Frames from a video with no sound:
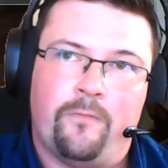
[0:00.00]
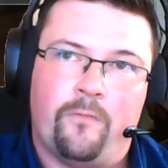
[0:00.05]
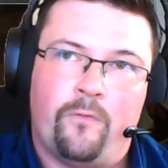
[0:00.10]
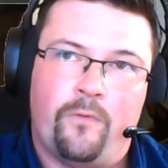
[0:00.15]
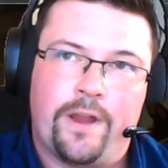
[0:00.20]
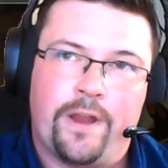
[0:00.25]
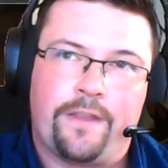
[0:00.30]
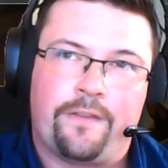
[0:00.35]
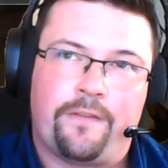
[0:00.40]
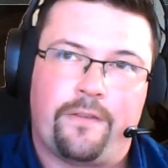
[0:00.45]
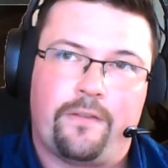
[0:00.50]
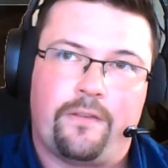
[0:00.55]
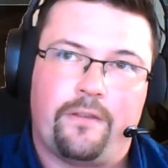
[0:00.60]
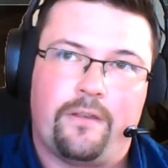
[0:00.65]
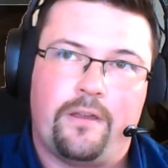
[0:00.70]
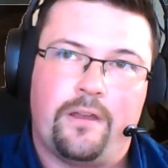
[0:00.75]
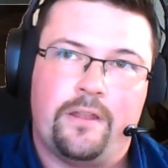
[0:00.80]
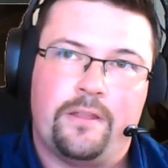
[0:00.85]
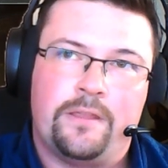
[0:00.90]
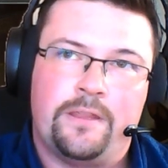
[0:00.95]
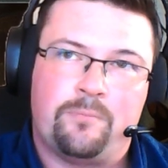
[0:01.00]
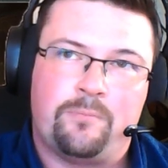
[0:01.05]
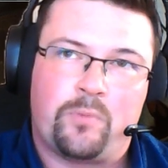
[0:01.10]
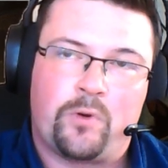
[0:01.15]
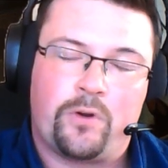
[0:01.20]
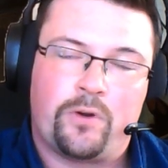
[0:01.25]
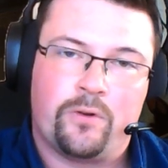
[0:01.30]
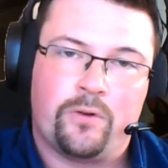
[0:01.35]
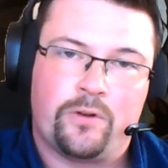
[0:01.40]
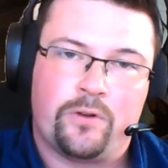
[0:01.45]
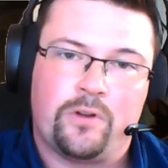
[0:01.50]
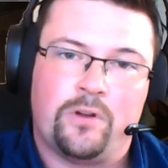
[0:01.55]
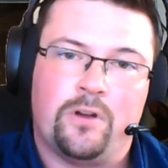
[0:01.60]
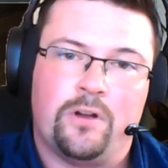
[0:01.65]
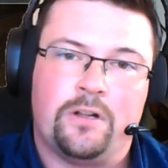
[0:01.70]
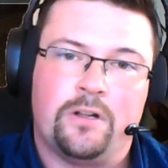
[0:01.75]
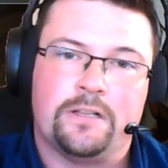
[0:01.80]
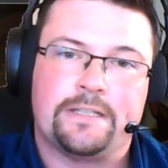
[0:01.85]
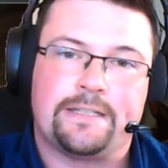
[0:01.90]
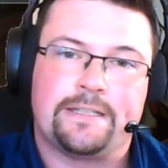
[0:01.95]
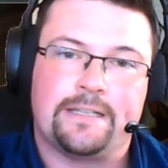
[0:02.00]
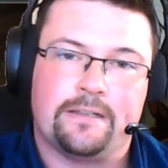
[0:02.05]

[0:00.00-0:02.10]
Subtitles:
with the protocols,